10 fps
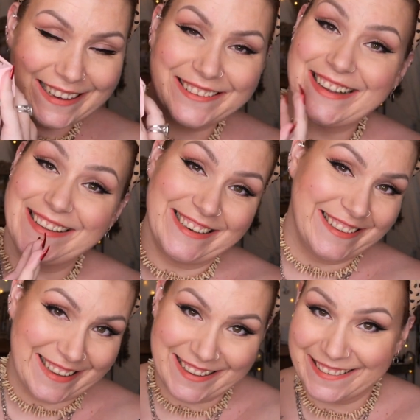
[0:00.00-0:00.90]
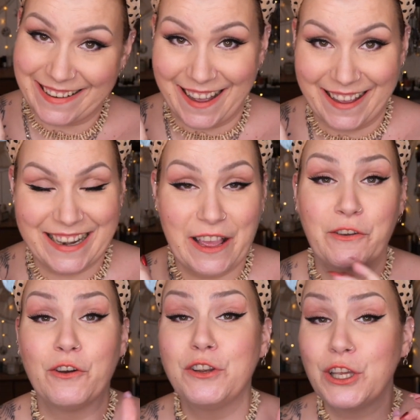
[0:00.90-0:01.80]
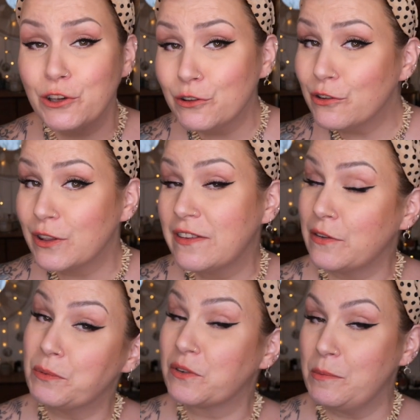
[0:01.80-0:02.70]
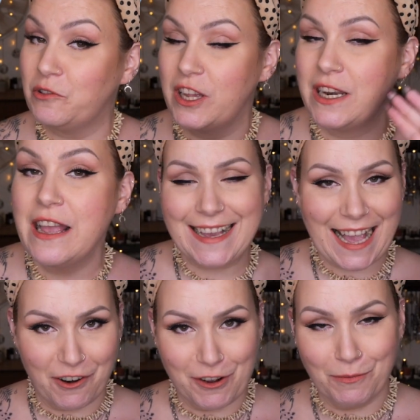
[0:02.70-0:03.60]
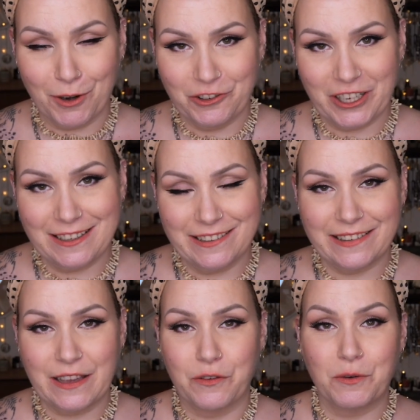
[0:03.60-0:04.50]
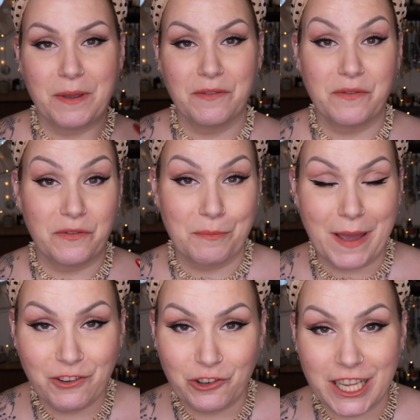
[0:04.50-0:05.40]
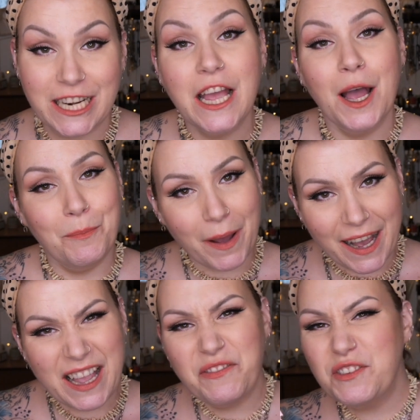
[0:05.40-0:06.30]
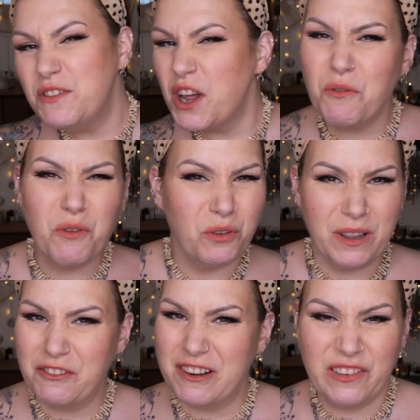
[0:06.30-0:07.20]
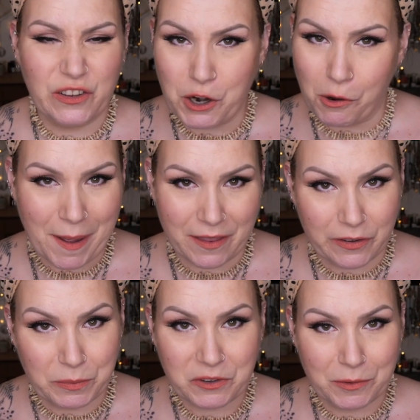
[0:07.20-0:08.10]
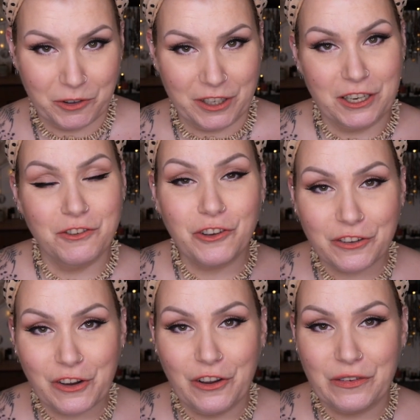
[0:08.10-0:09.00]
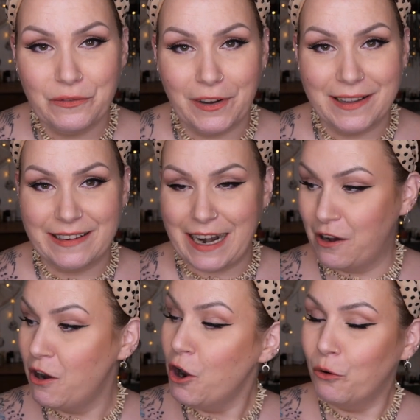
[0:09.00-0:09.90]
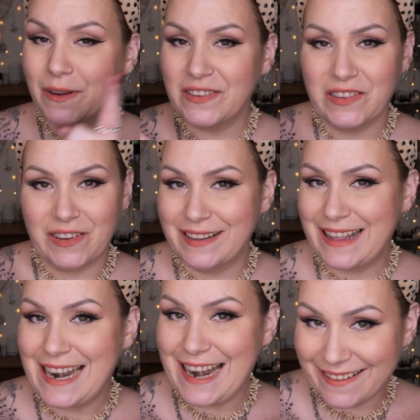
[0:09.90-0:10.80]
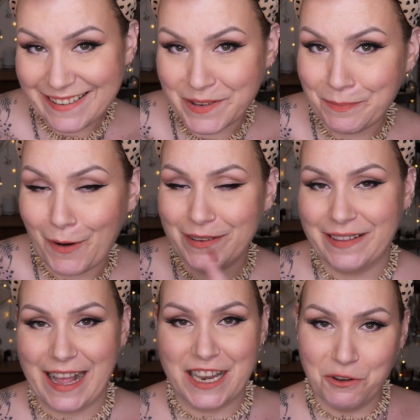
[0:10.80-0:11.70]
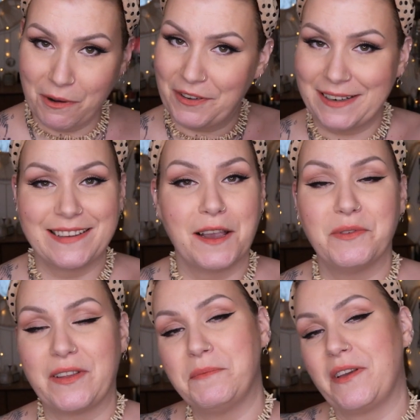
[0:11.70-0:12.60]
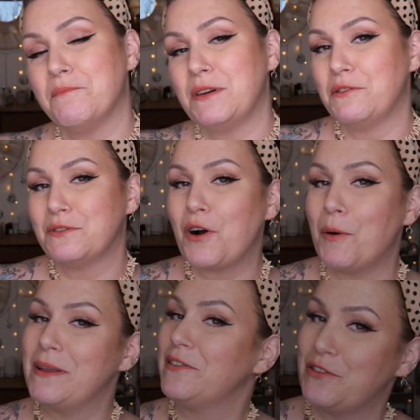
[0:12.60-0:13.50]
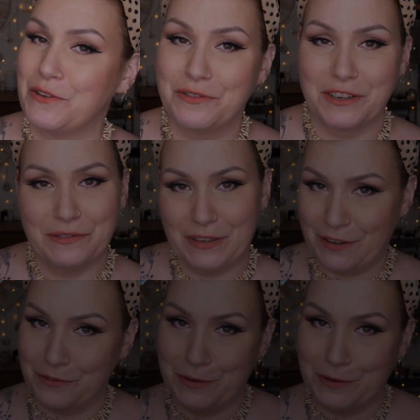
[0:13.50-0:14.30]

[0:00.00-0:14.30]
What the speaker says: Wait until you see inside. If you're new to the subscription, and then carry on watching, I'll just give you a bit of information. But if you know all there is to know about the subscription and you're just curious in finding out what's inside their latest box, then you will find a timestamp down below in the comments, so you're free to flick